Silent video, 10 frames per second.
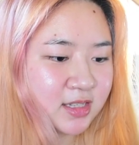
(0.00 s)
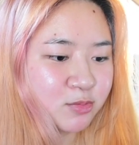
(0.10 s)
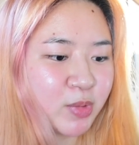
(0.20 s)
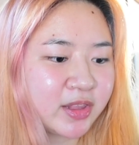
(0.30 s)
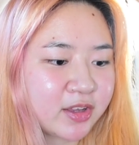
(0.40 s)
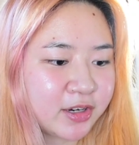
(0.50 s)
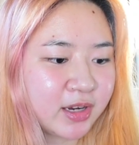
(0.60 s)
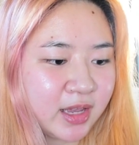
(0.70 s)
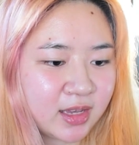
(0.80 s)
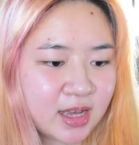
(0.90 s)
This is
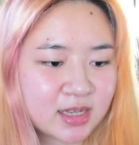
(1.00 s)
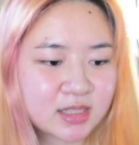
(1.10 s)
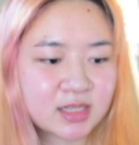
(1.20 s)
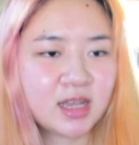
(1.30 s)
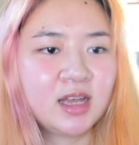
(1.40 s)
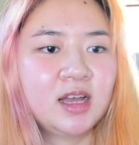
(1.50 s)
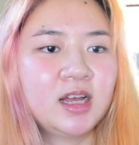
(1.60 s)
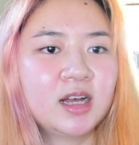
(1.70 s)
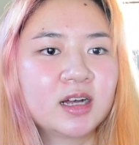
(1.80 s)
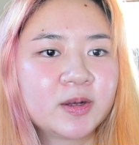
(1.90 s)
better, I guess.
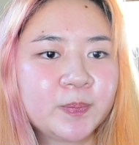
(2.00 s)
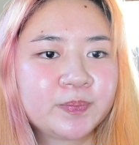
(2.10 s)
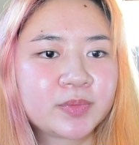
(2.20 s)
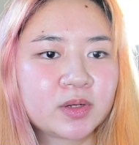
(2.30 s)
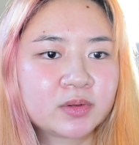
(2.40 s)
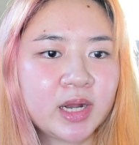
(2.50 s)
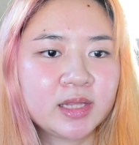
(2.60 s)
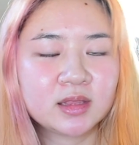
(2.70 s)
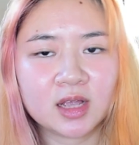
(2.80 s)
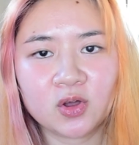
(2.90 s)

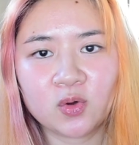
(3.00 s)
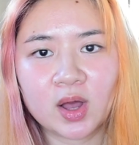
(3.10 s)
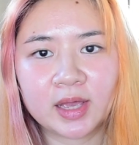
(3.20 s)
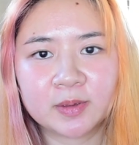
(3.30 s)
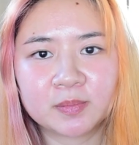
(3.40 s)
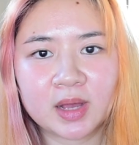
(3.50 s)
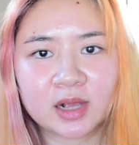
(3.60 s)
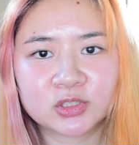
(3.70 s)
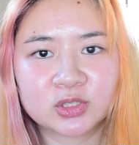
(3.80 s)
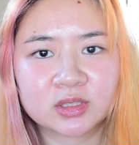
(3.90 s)
Right now, I'm
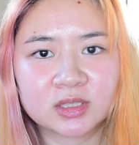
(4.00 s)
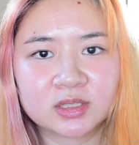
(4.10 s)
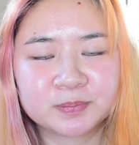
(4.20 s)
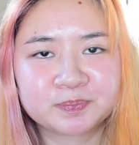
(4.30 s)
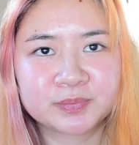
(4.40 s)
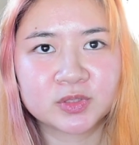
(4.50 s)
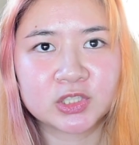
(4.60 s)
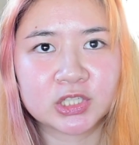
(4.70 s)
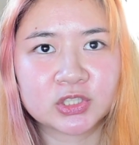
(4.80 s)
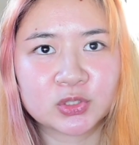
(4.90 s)
actually
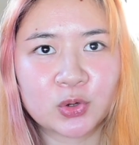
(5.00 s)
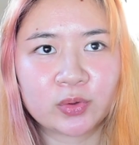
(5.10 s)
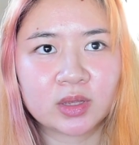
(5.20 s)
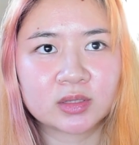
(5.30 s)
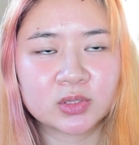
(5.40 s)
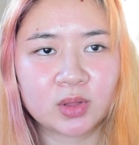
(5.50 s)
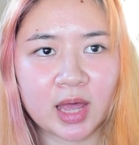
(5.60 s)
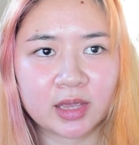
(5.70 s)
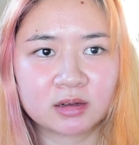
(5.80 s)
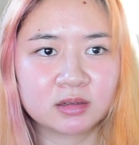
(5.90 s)
just going to
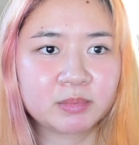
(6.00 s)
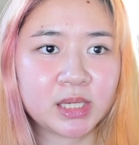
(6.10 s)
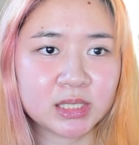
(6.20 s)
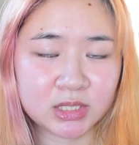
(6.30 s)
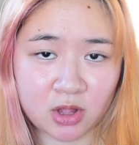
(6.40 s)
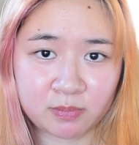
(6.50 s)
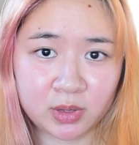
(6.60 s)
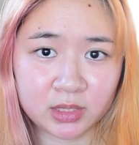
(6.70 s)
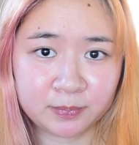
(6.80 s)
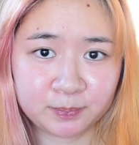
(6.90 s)
lie on my stomach